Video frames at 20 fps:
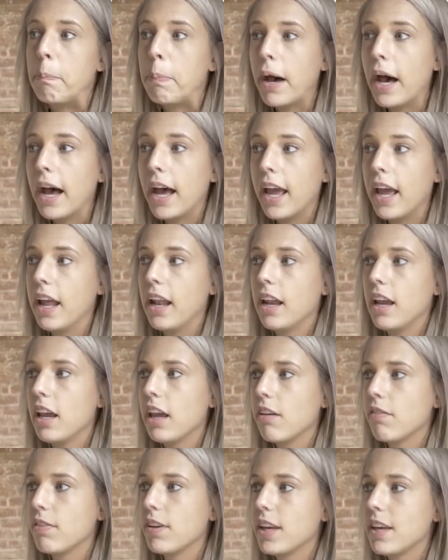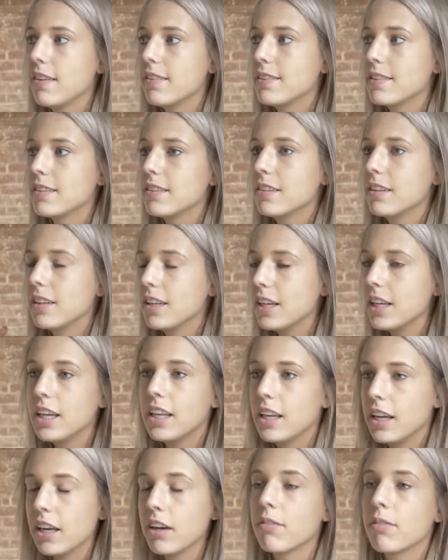but if he's
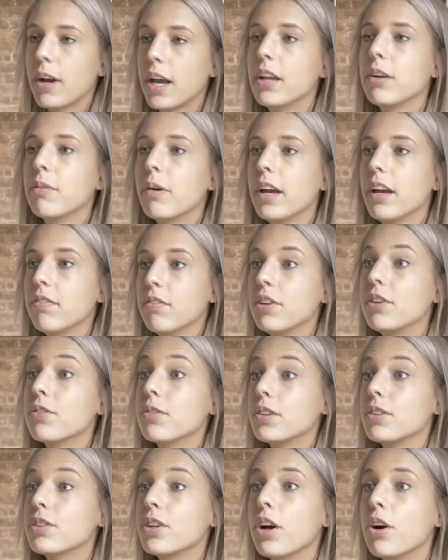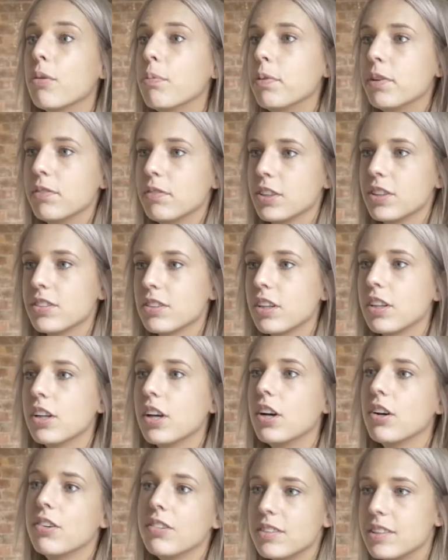eating it right away, if the door is open versus
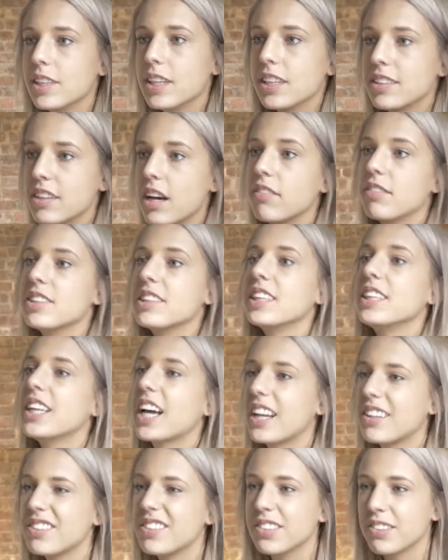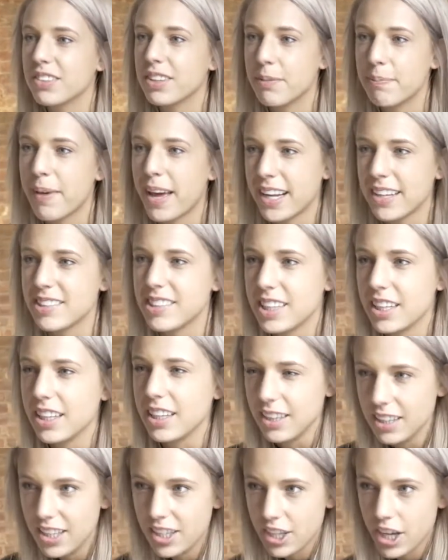closed, then it's obviously not to do with the
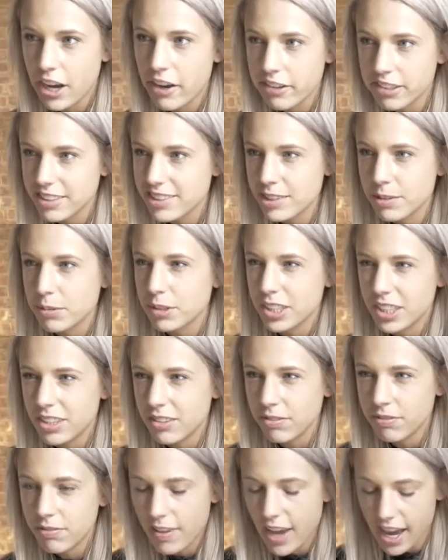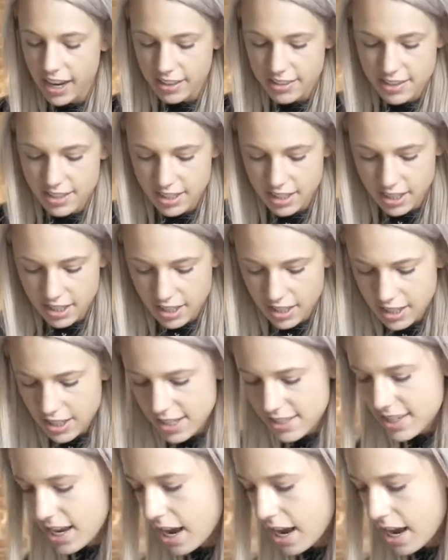medicine, you know, because it wouldn't affect his